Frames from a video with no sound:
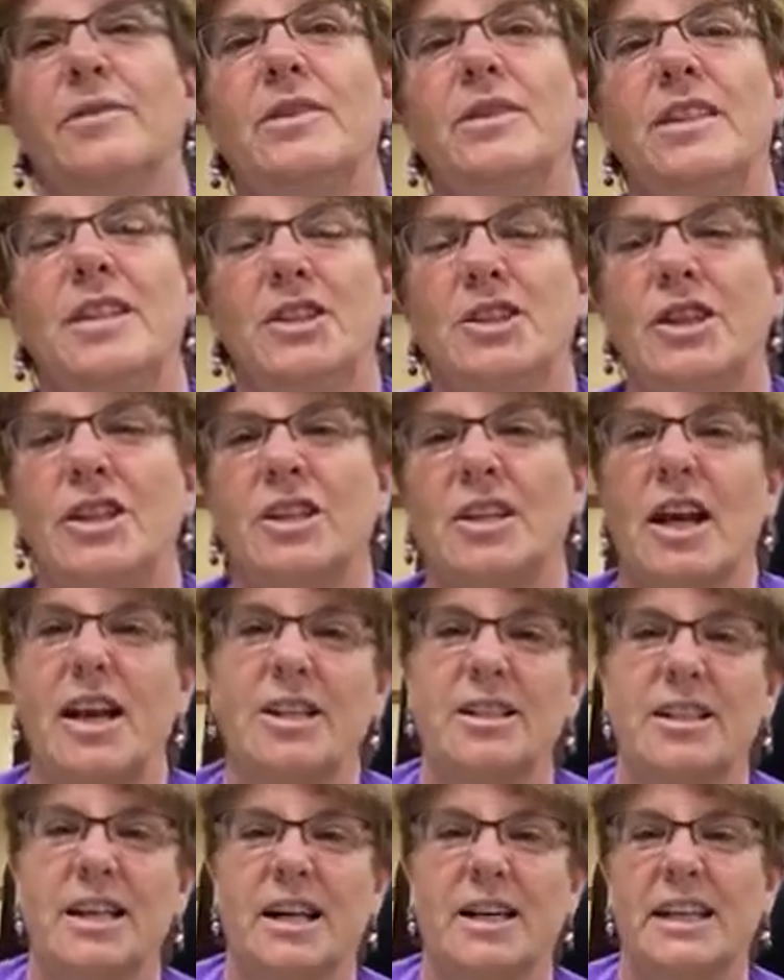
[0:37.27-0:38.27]
ditches
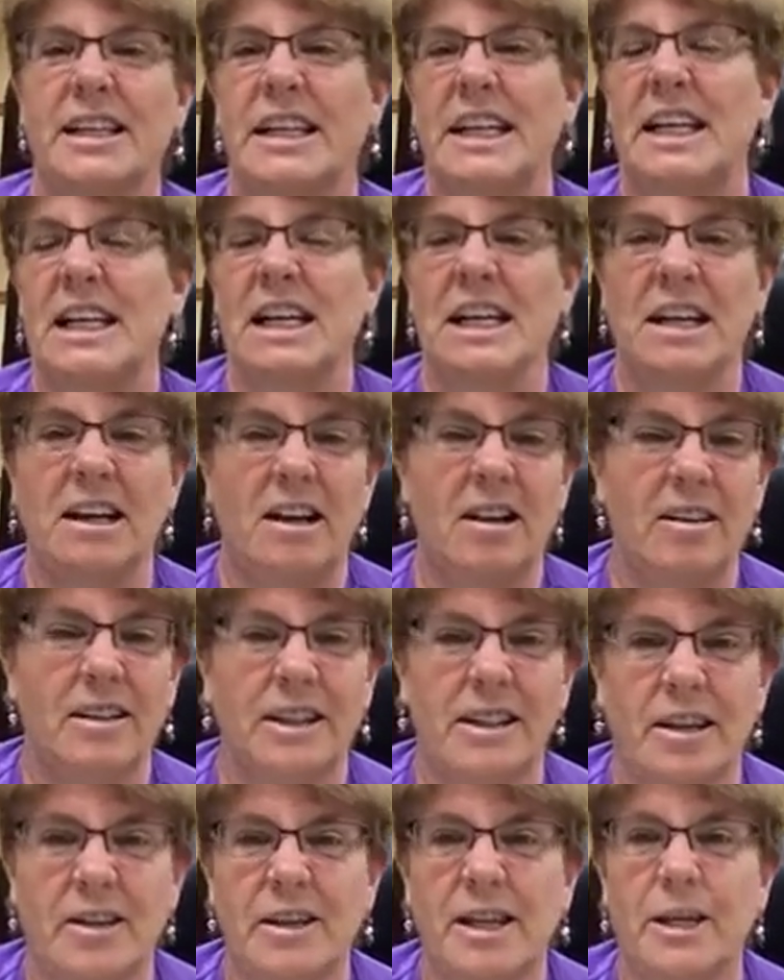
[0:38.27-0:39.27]
all started getting all
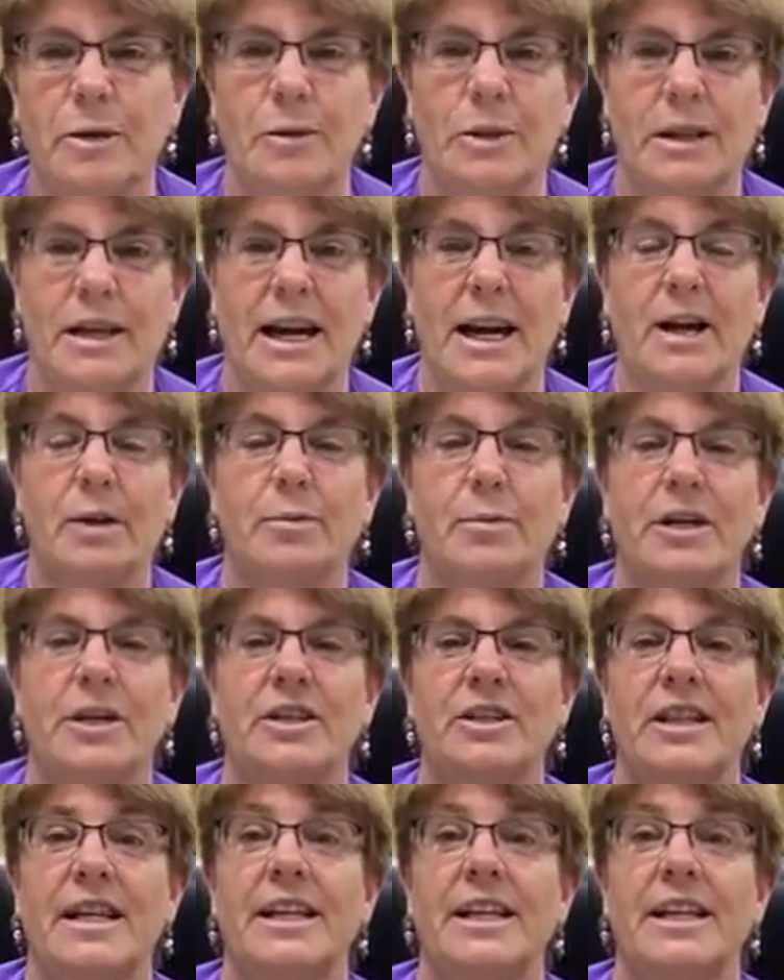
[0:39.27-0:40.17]
yucky with garbage,